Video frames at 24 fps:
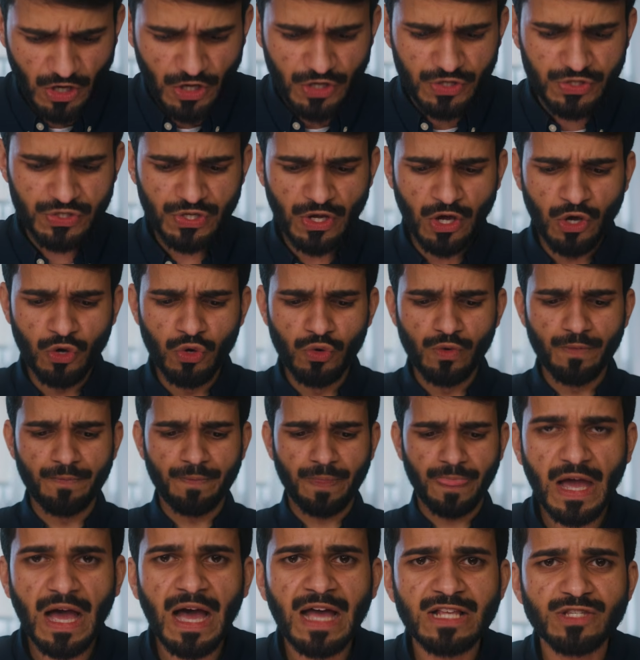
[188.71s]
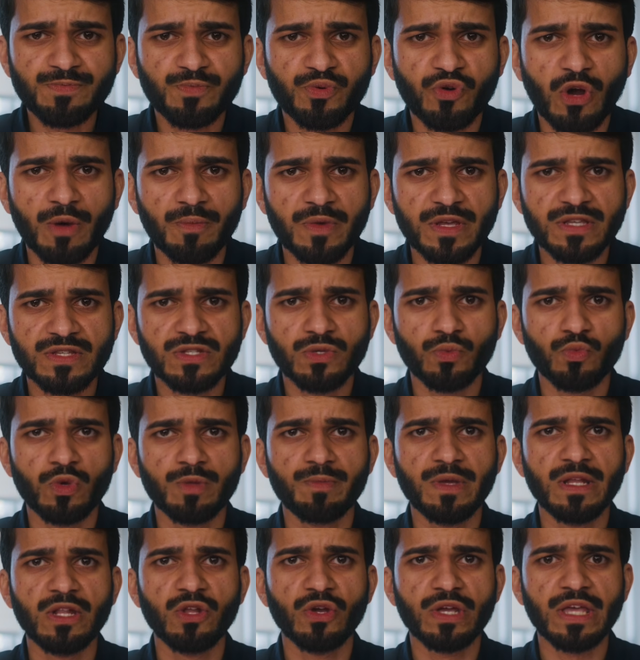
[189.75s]
So, as promised, we'll
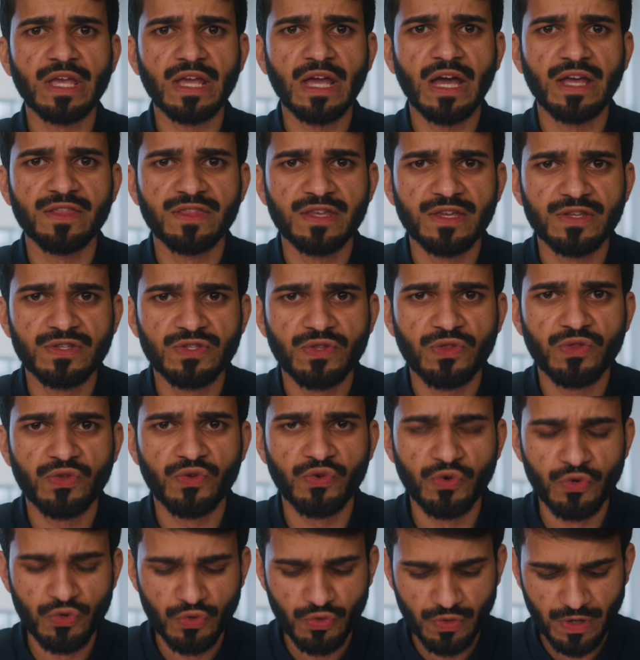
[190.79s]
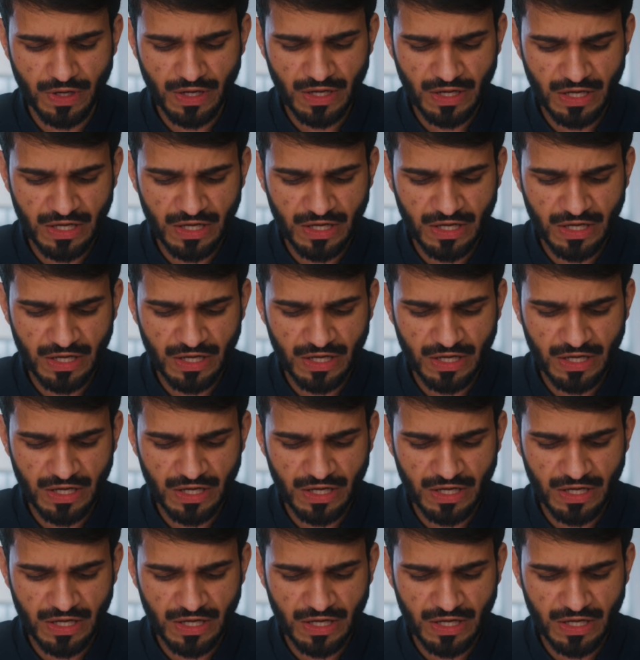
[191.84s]
be looking at this through